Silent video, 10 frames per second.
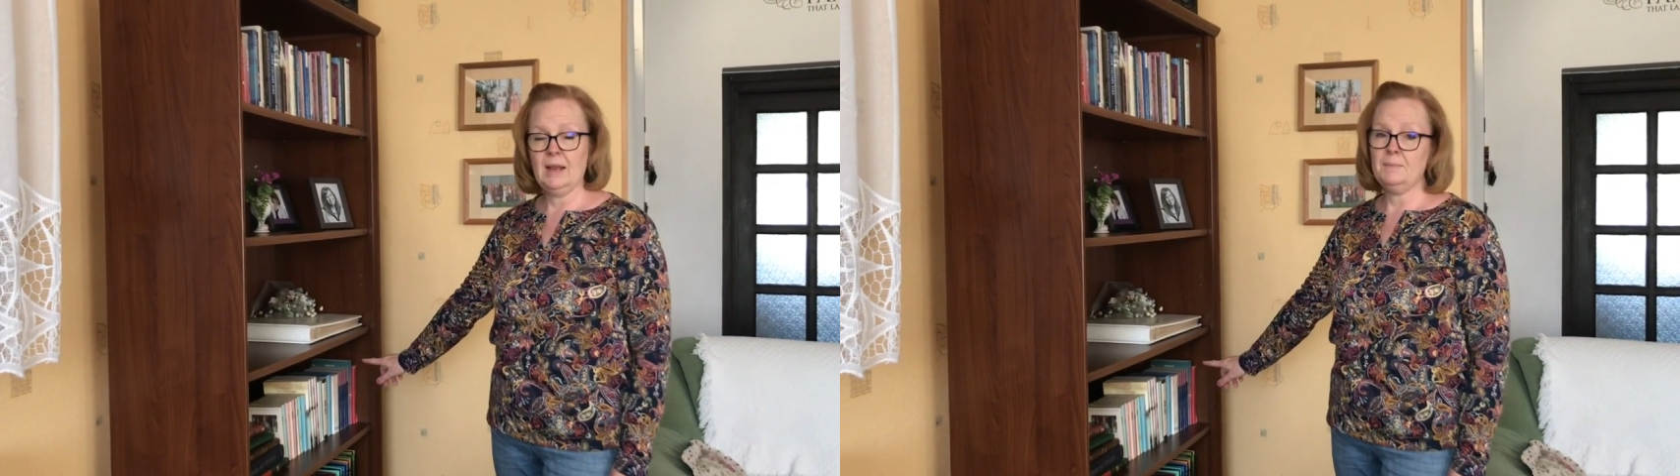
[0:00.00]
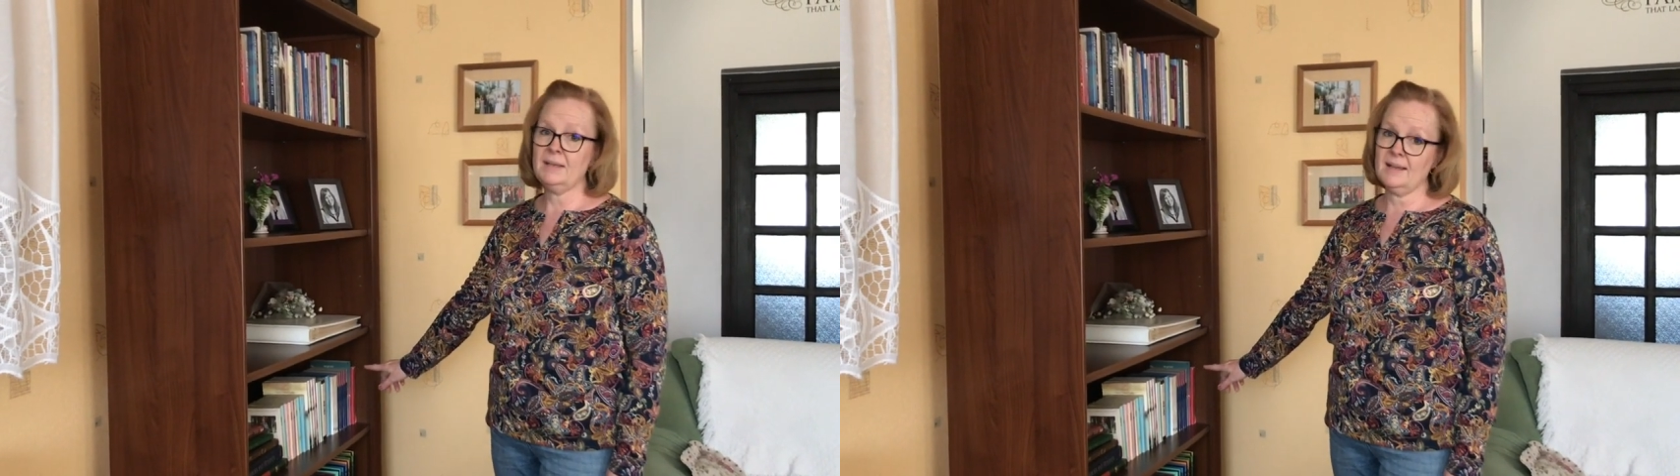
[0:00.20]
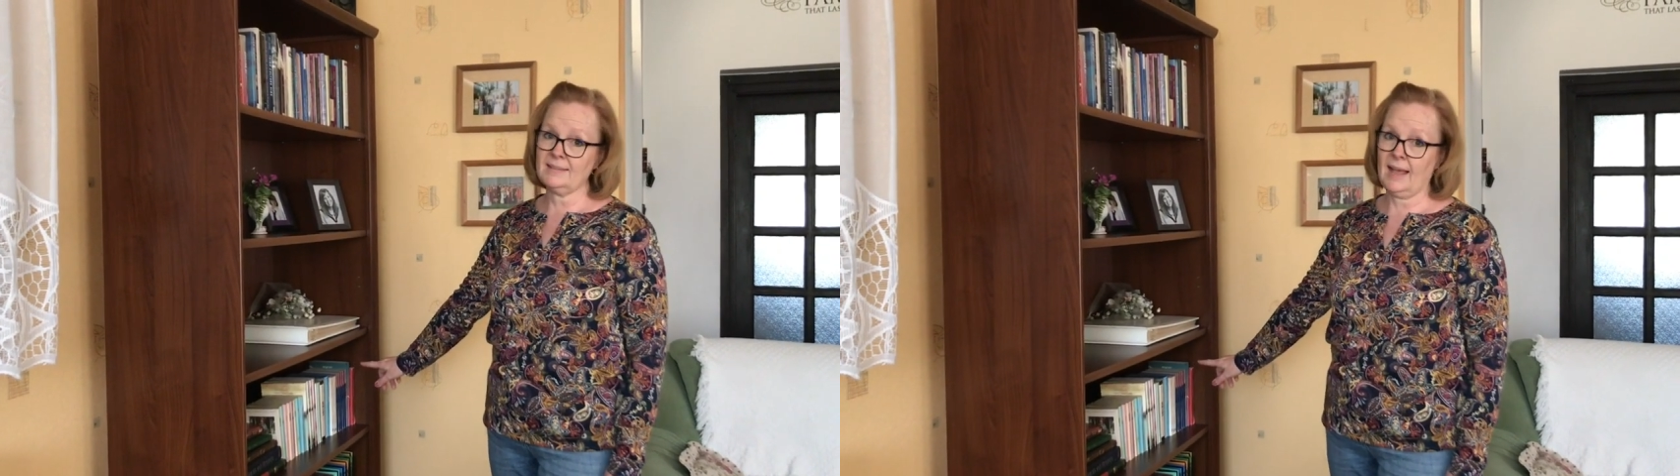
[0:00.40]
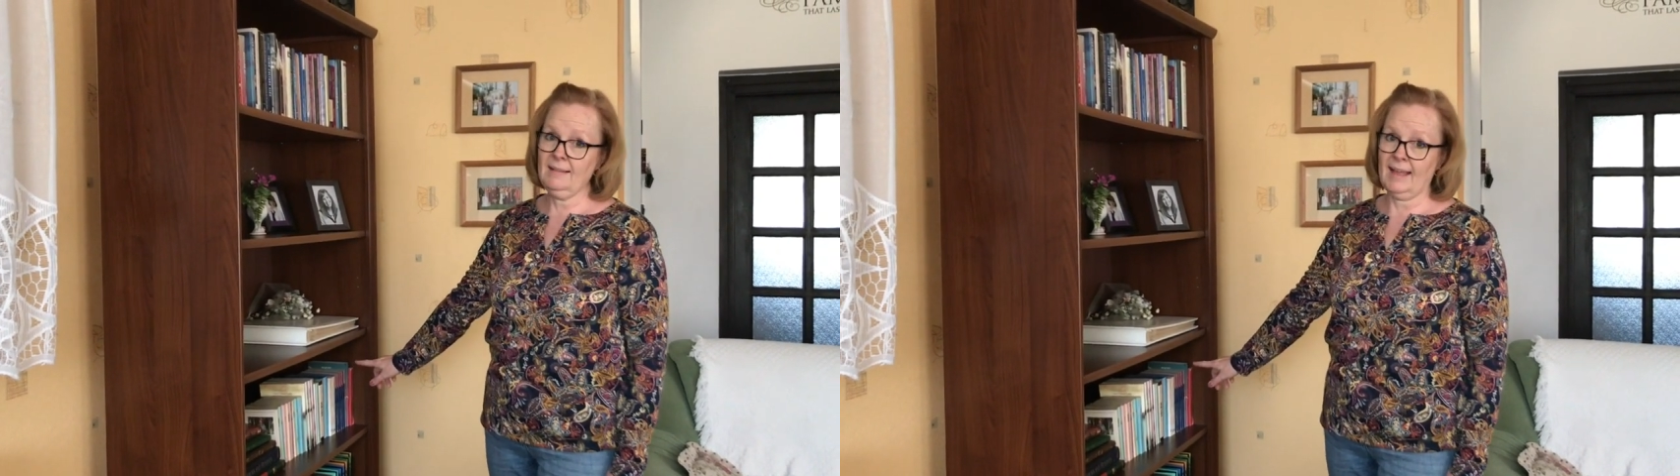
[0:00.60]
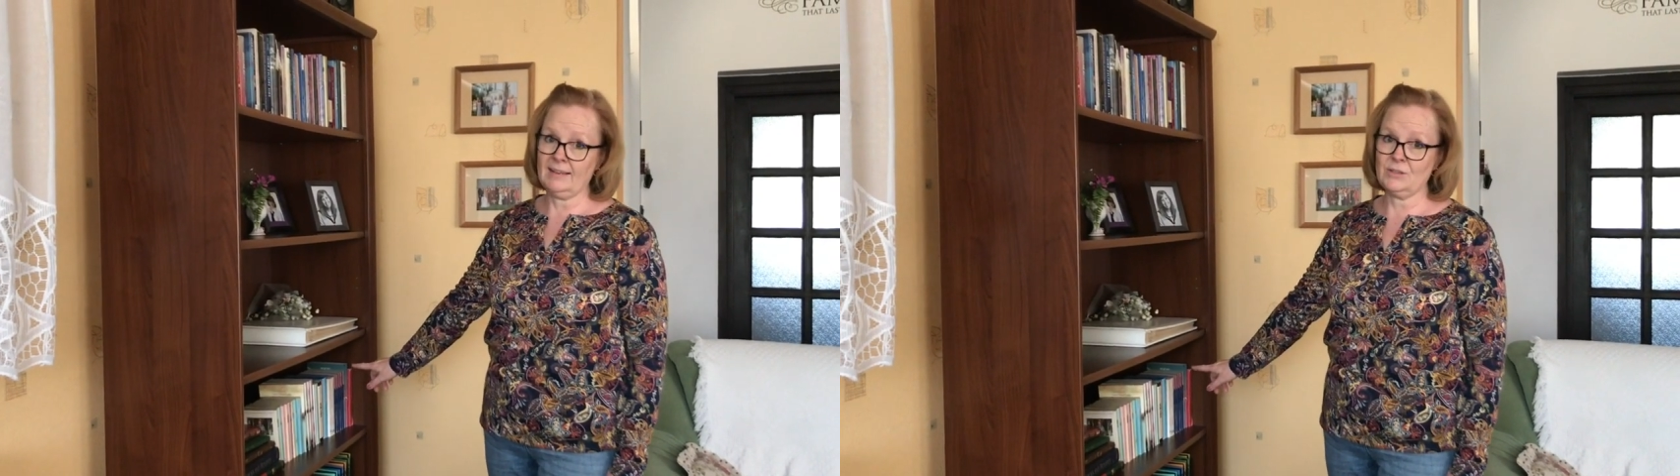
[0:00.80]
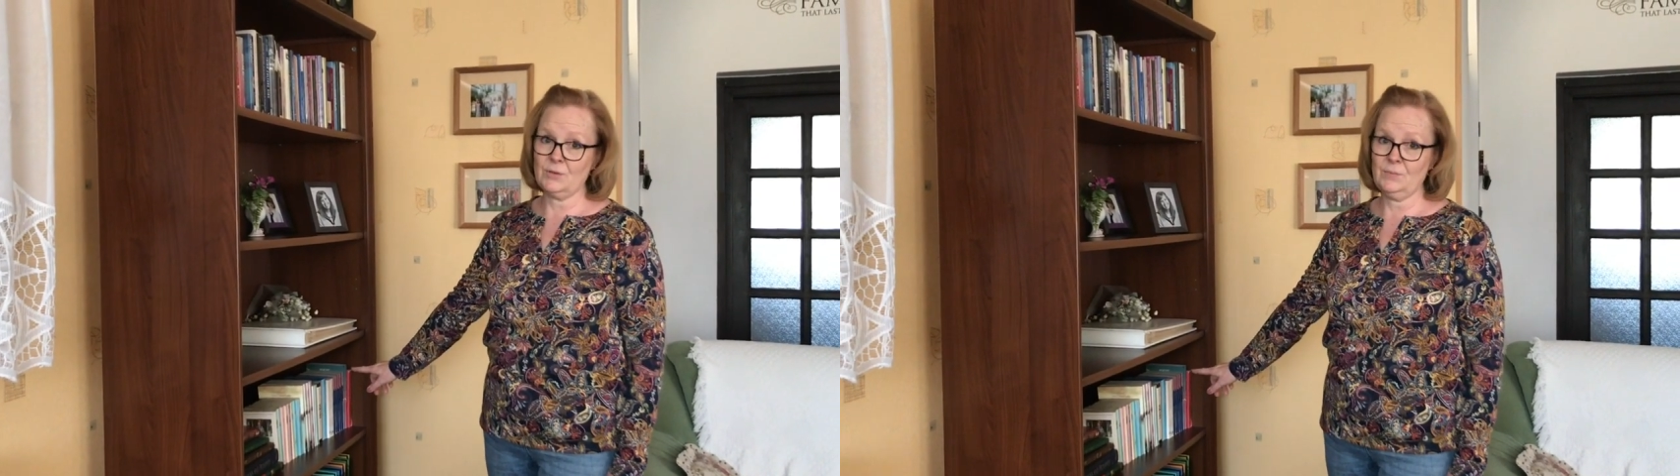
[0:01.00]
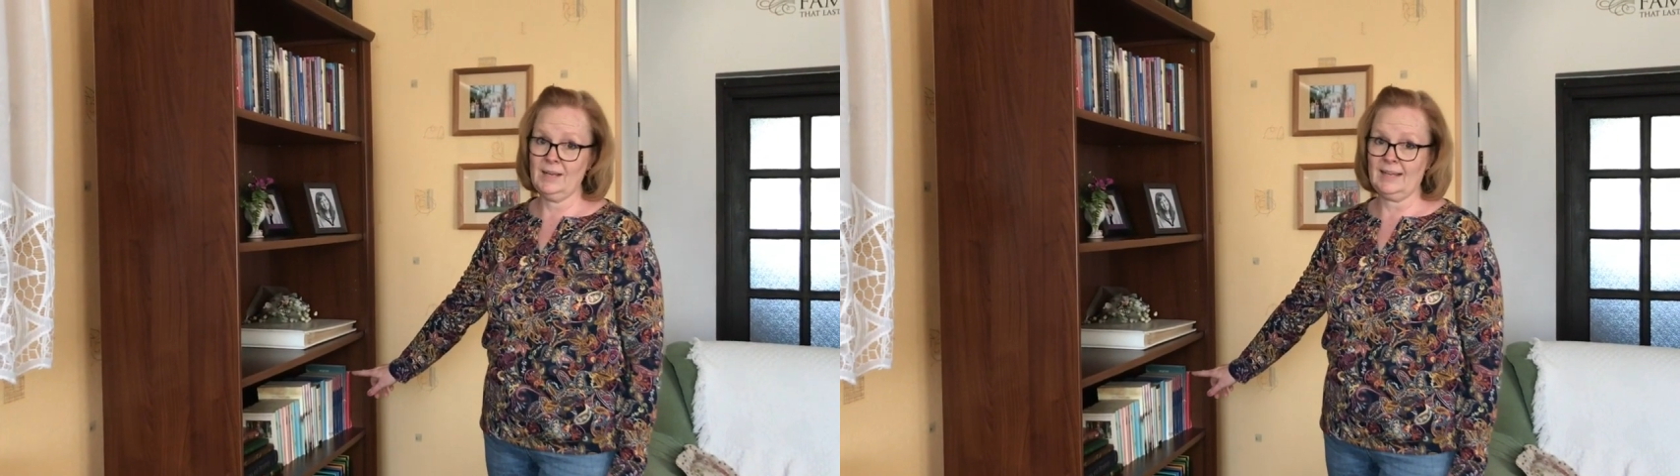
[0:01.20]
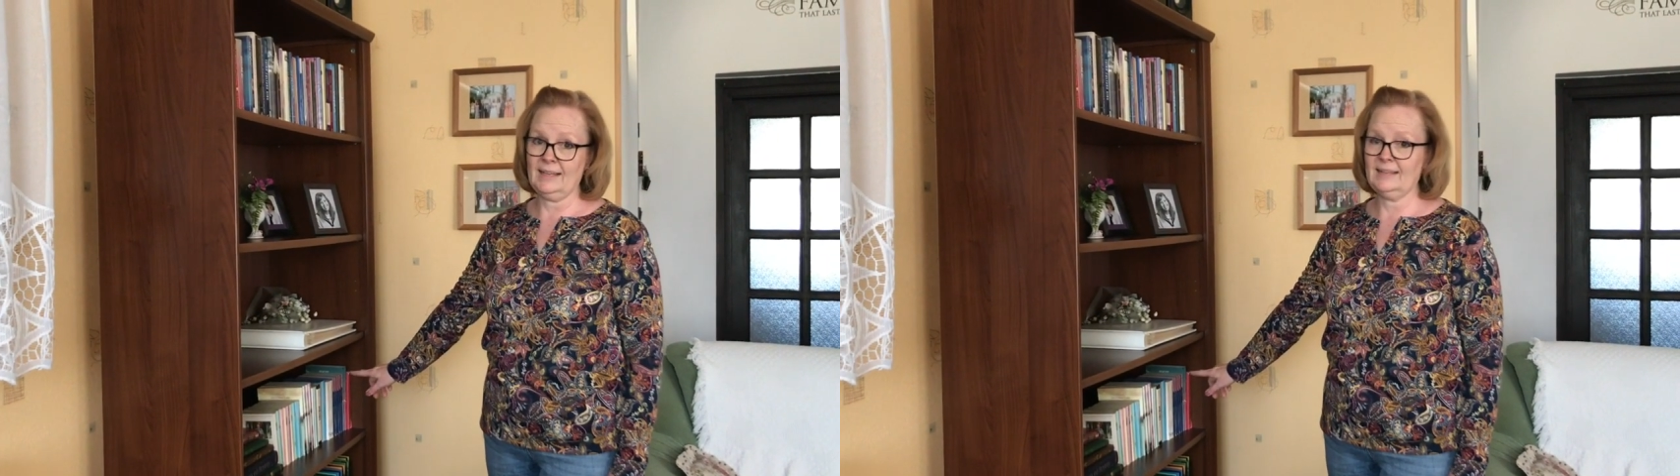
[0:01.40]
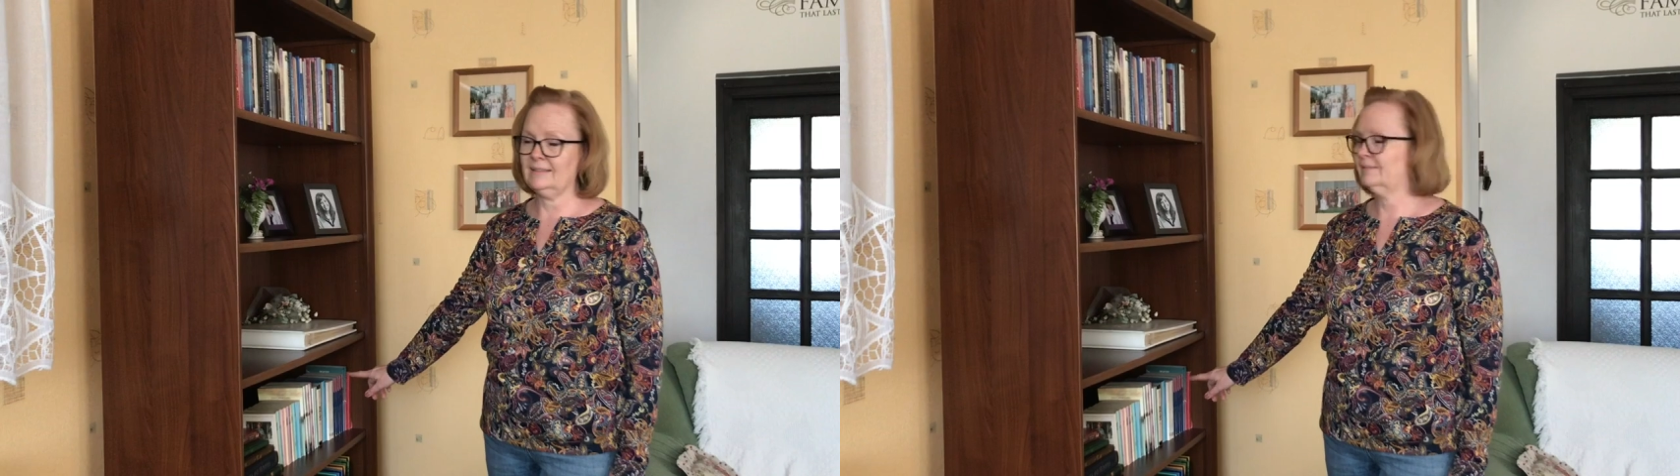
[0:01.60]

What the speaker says: because I like to read.